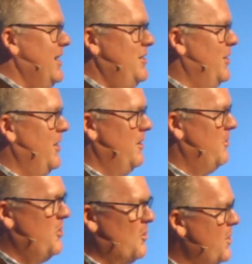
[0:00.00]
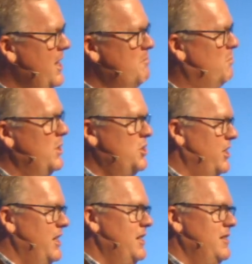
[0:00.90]
into the thorny
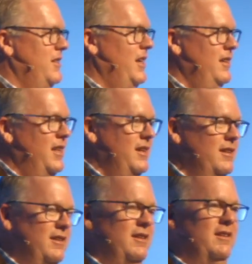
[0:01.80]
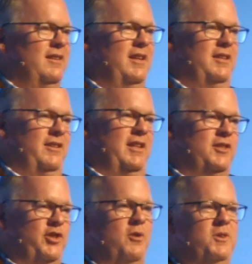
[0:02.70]
bushes that, that, that,
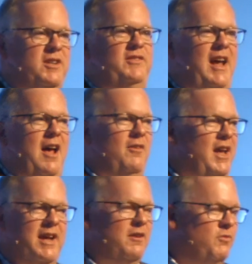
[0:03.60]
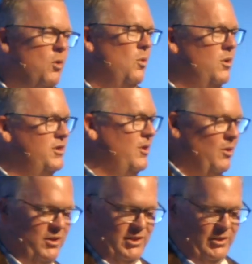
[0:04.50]
that choke us out, and of course,
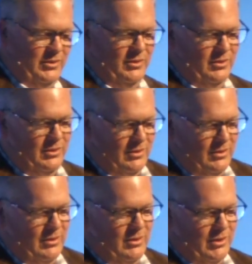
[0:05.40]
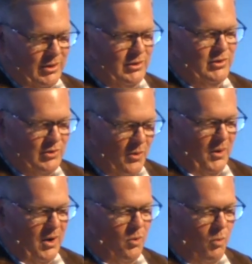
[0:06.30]
onto good
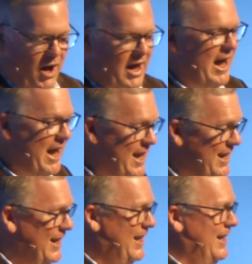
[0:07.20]
soil. Why?